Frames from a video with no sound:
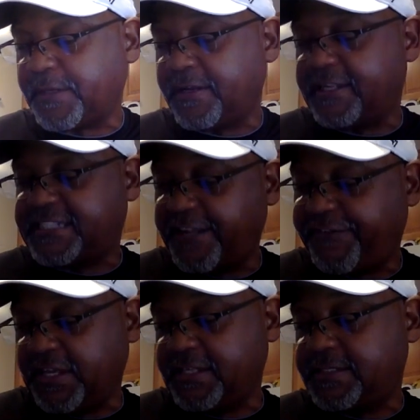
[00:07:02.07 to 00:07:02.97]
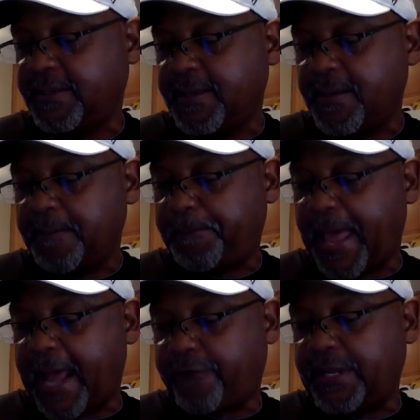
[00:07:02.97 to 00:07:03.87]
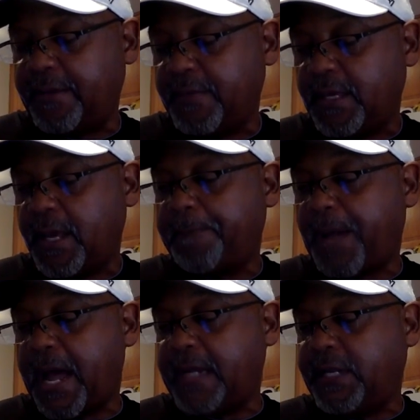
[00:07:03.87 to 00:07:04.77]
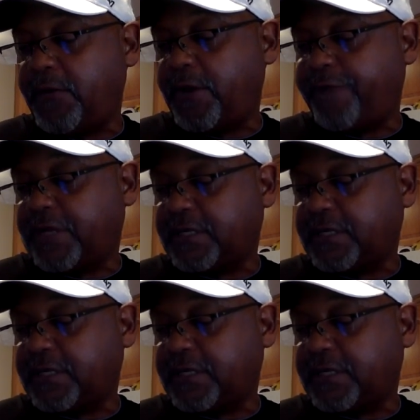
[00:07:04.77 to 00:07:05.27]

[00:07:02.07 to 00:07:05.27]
lascivious battery. A bond hearing